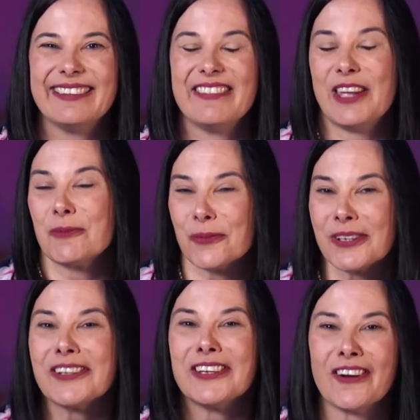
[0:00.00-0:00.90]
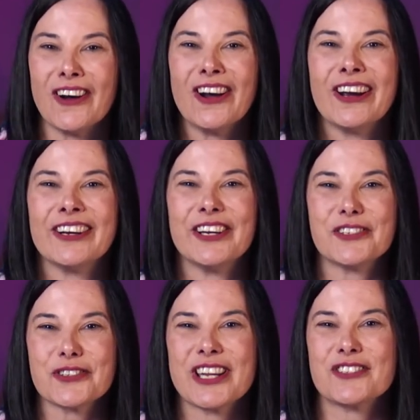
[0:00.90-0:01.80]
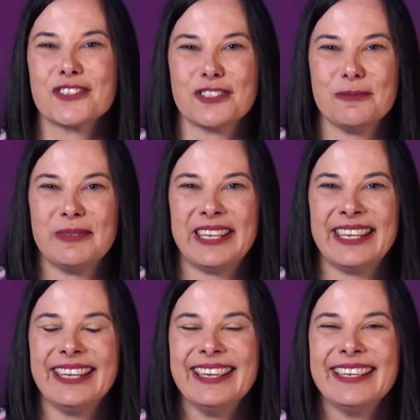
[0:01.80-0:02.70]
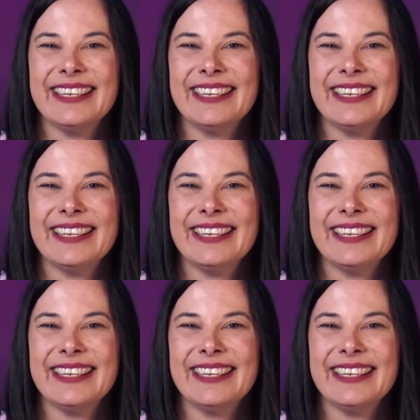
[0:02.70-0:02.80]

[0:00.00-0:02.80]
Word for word: They really are a treasure to me.